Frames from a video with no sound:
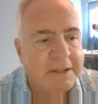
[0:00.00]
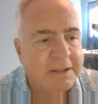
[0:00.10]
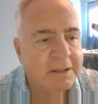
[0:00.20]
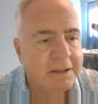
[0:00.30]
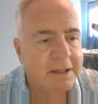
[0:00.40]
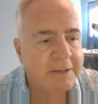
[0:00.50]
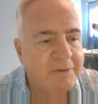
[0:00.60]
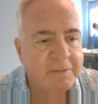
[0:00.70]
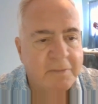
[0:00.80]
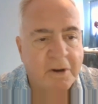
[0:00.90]
Get life
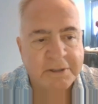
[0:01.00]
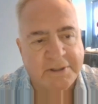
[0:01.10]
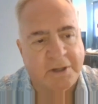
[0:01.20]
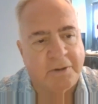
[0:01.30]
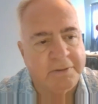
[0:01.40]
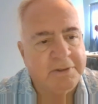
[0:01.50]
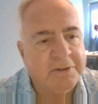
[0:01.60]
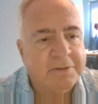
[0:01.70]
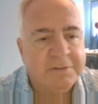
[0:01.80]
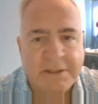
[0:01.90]
on Mars going,
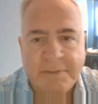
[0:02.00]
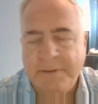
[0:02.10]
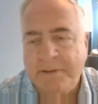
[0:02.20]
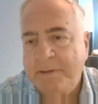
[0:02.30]
set up